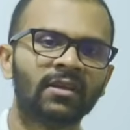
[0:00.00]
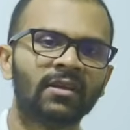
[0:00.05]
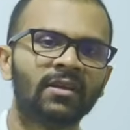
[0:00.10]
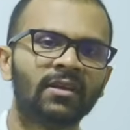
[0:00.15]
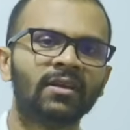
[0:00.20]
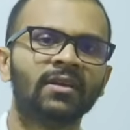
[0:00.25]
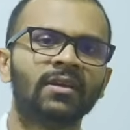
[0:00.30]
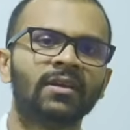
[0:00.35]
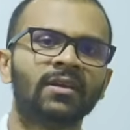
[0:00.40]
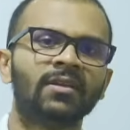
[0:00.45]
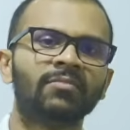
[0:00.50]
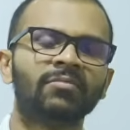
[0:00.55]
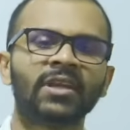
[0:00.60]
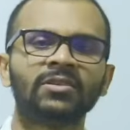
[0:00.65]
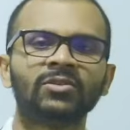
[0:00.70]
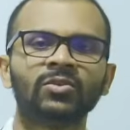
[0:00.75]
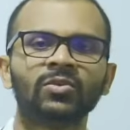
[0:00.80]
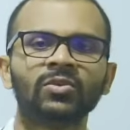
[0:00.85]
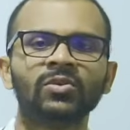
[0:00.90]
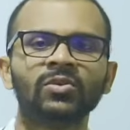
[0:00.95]
Make sure you
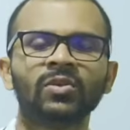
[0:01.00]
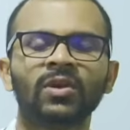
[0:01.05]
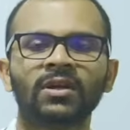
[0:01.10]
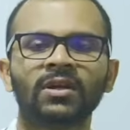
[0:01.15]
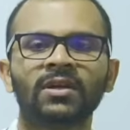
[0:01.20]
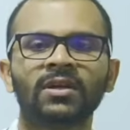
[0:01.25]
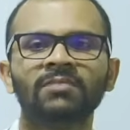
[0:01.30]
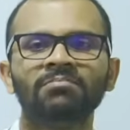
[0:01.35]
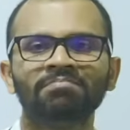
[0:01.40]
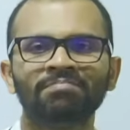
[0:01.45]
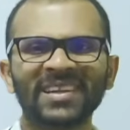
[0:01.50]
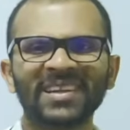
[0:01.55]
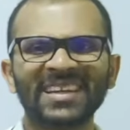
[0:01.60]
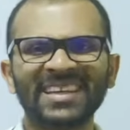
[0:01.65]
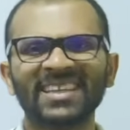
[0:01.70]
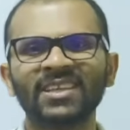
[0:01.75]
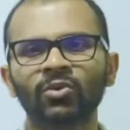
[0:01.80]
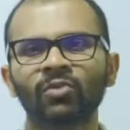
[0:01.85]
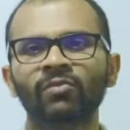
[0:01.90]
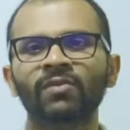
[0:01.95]
are completing your
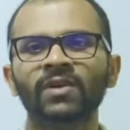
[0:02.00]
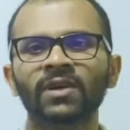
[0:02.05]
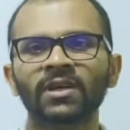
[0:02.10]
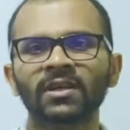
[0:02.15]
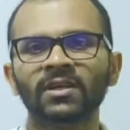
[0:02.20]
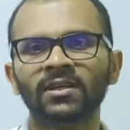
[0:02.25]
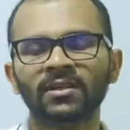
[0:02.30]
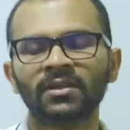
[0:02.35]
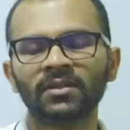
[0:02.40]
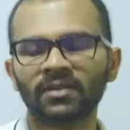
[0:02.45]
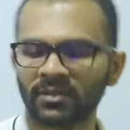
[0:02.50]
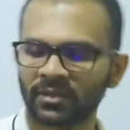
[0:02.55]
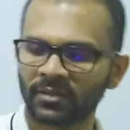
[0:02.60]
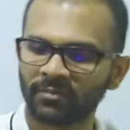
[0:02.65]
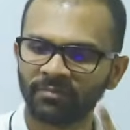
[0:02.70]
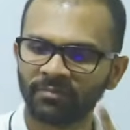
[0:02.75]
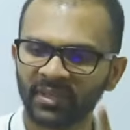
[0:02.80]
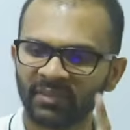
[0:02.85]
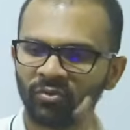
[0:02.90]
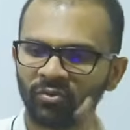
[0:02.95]
work
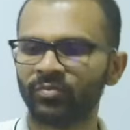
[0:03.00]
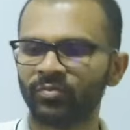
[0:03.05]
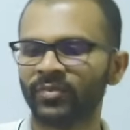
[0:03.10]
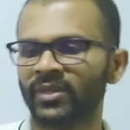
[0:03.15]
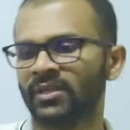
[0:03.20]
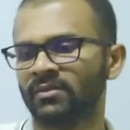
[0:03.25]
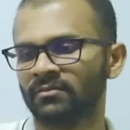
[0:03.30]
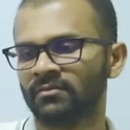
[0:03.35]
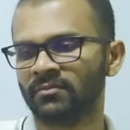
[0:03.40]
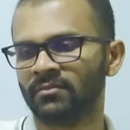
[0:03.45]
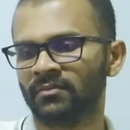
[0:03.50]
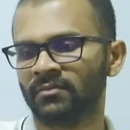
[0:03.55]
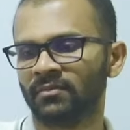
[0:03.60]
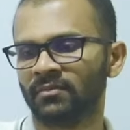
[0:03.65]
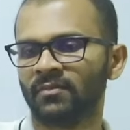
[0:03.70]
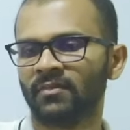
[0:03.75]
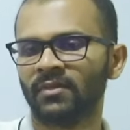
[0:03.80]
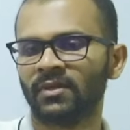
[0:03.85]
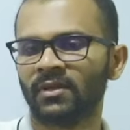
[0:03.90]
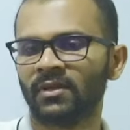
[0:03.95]
before me.
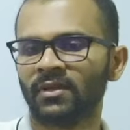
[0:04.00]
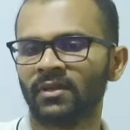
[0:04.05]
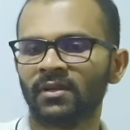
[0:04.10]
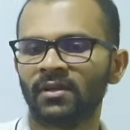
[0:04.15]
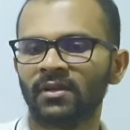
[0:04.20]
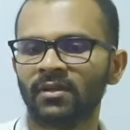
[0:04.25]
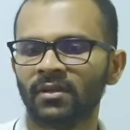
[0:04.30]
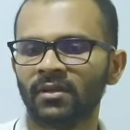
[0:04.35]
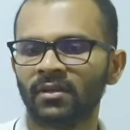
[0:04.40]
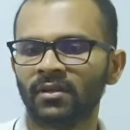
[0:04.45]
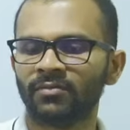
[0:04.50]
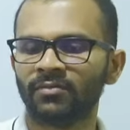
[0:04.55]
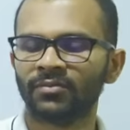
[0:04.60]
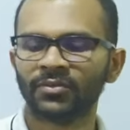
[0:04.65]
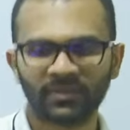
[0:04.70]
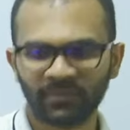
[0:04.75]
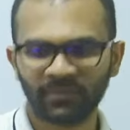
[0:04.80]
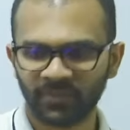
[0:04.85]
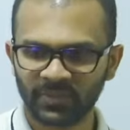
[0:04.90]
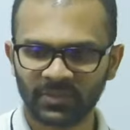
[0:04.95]
For the
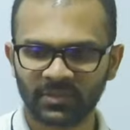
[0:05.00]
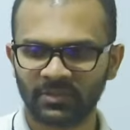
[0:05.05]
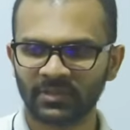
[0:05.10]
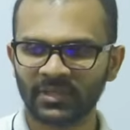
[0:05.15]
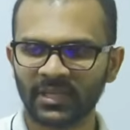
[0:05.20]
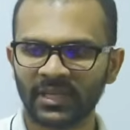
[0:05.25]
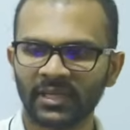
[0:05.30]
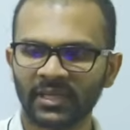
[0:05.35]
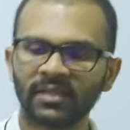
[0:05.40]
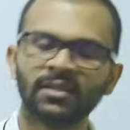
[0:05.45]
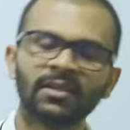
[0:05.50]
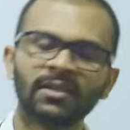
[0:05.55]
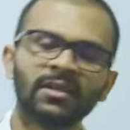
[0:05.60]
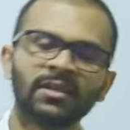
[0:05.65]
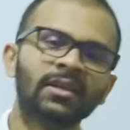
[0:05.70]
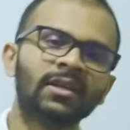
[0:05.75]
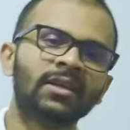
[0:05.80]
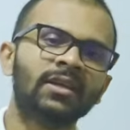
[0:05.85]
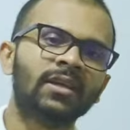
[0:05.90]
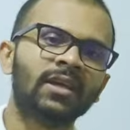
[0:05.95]
first day,
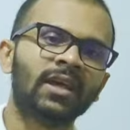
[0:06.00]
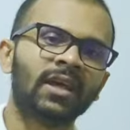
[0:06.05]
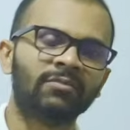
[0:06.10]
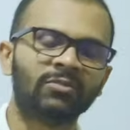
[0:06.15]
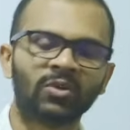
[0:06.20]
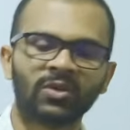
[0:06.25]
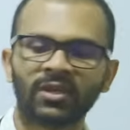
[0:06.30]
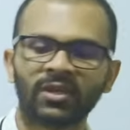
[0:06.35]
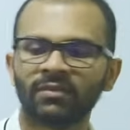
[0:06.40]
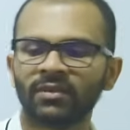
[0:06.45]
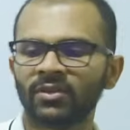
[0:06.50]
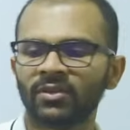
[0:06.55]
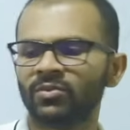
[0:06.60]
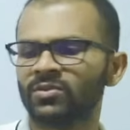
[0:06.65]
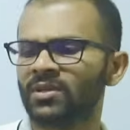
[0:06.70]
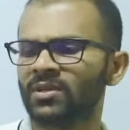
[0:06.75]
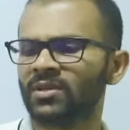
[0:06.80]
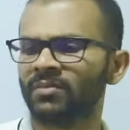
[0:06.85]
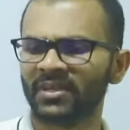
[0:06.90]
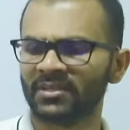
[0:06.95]
I'm not giving you some
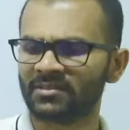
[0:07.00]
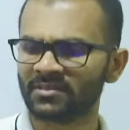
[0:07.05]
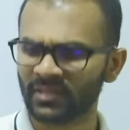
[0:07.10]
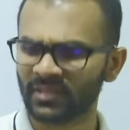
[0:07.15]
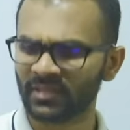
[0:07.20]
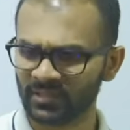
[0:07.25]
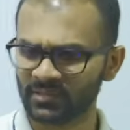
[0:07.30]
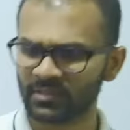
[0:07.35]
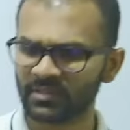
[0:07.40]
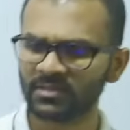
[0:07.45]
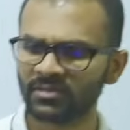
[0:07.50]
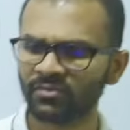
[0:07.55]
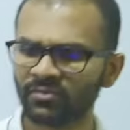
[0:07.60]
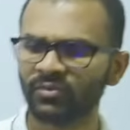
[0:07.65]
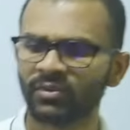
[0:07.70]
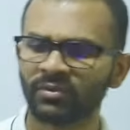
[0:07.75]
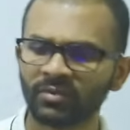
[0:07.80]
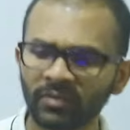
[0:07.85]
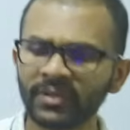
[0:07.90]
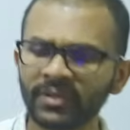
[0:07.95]
exercises. We will
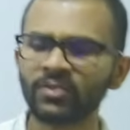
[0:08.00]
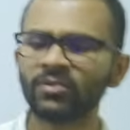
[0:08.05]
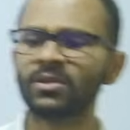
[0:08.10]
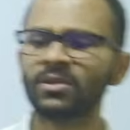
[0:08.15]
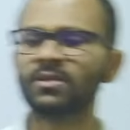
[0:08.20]
be doing